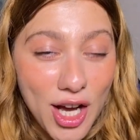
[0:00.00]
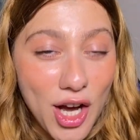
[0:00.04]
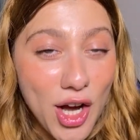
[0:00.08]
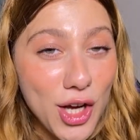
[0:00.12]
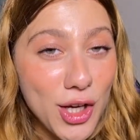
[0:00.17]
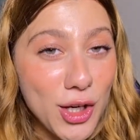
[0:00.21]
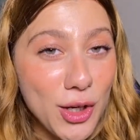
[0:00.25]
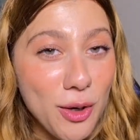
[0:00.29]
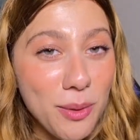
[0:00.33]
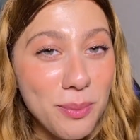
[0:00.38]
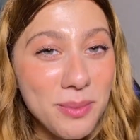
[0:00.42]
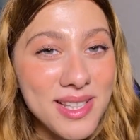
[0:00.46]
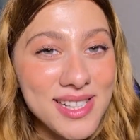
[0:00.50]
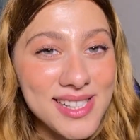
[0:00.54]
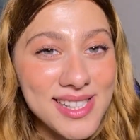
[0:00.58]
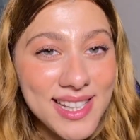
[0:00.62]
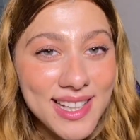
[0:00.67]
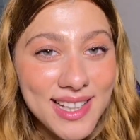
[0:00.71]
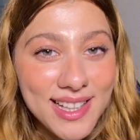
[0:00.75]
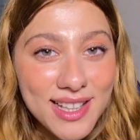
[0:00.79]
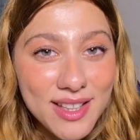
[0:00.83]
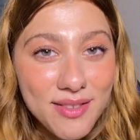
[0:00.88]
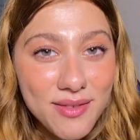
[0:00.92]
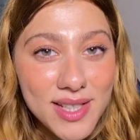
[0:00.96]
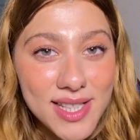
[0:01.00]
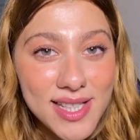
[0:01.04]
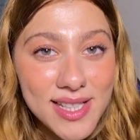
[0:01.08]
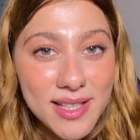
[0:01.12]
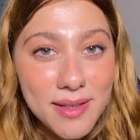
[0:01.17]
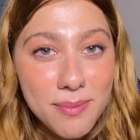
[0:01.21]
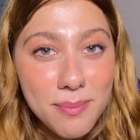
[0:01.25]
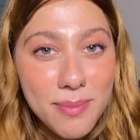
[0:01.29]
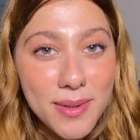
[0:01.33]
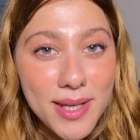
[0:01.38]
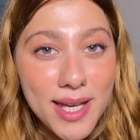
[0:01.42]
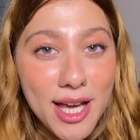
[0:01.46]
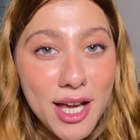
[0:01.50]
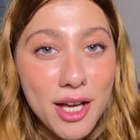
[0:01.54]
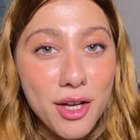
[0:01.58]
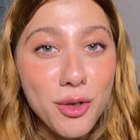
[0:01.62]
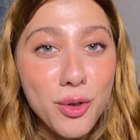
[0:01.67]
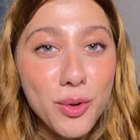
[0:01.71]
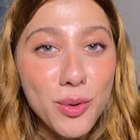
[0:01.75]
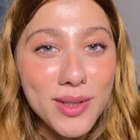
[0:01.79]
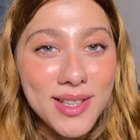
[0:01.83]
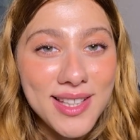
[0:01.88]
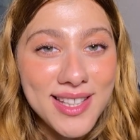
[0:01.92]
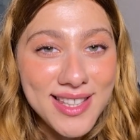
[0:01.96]
I hope this activity be a
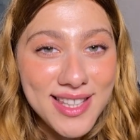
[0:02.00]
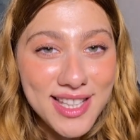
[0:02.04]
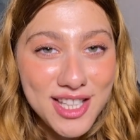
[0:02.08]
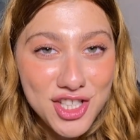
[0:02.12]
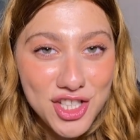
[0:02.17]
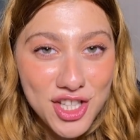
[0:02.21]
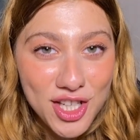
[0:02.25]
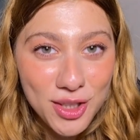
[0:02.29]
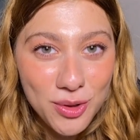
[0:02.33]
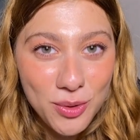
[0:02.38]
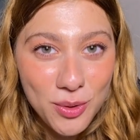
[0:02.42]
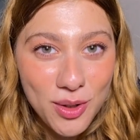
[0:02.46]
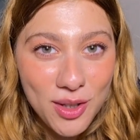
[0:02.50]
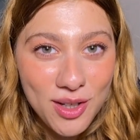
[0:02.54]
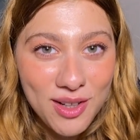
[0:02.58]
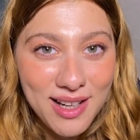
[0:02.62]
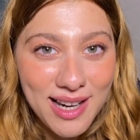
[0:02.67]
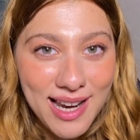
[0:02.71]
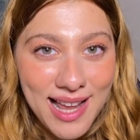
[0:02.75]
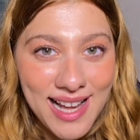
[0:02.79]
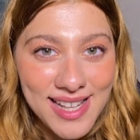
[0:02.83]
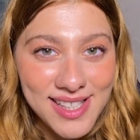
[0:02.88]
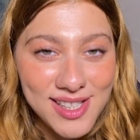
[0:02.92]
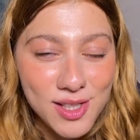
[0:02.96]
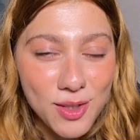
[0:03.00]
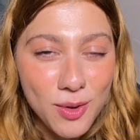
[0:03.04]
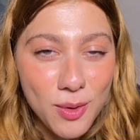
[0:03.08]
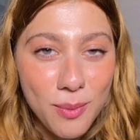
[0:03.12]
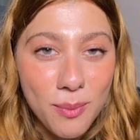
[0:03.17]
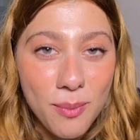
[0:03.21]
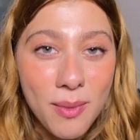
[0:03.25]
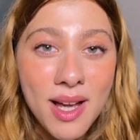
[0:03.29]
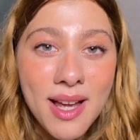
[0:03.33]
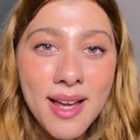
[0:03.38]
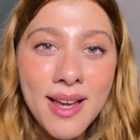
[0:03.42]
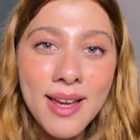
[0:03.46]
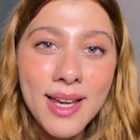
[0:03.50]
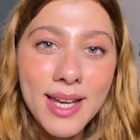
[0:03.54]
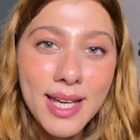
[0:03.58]
good addition to your classroom.